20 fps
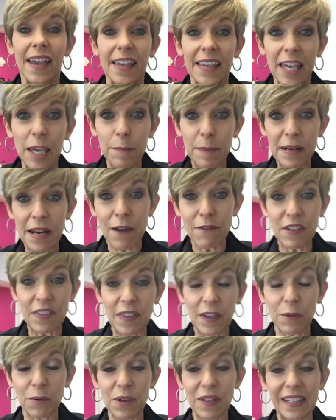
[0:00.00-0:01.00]
keeping
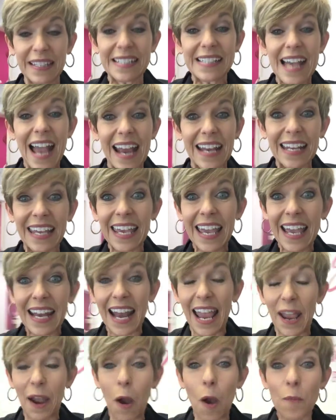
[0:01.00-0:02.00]
everything really tidy.
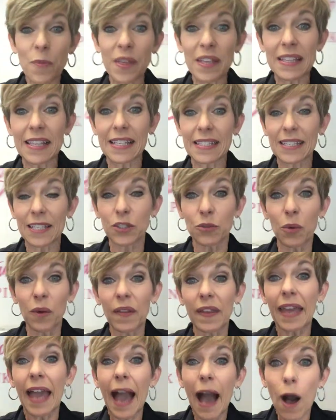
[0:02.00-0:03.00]
And I hope that this is
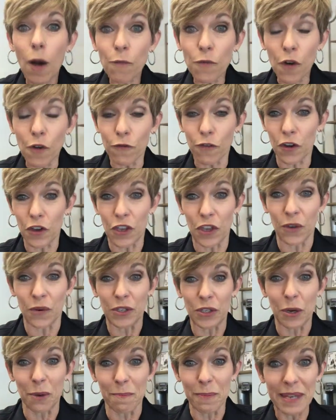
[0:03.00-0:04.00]
really helpful for you
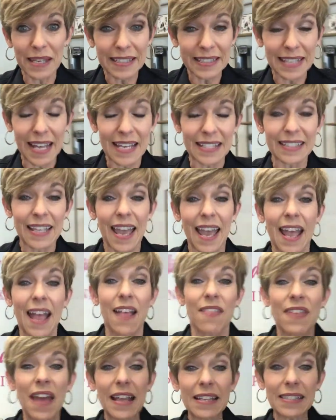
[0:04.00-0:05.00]
in your business.
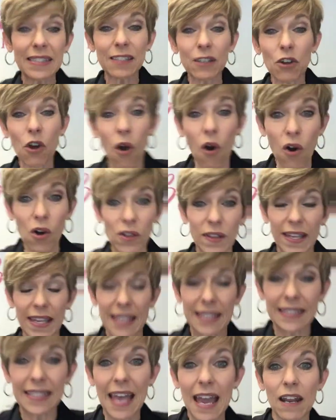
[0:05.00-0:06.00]
That's the goal,
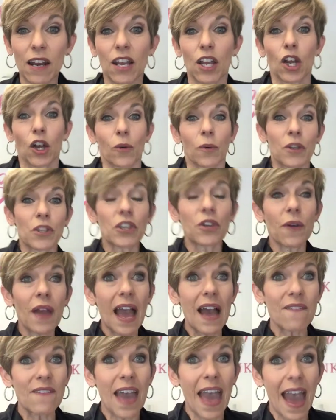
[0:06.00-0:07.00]
is that when you
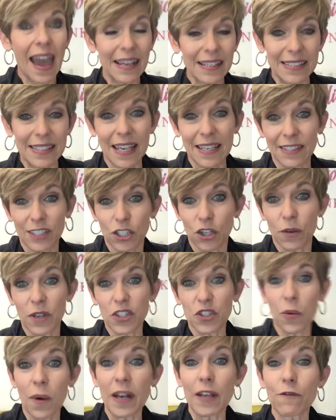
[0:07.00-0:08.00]
have access to
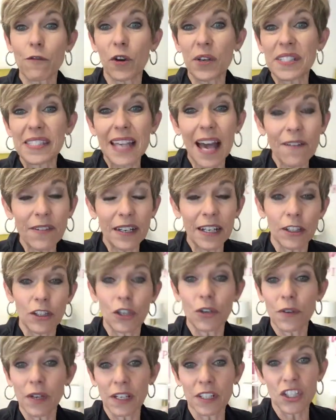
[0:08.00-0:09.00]
it 24/7
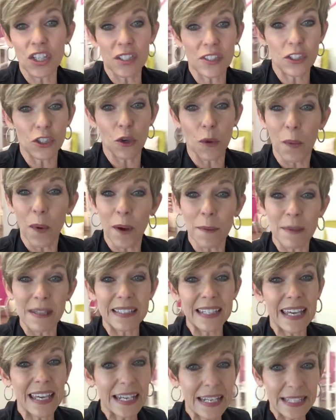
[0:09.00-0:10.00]
and you can just do
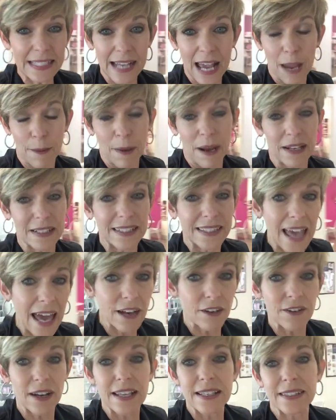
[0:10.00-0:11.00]
appointments anytime on a
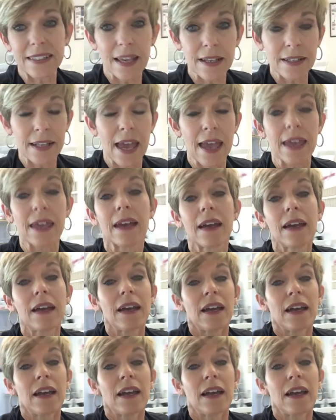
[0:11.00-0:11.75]
Saturday, Sunday,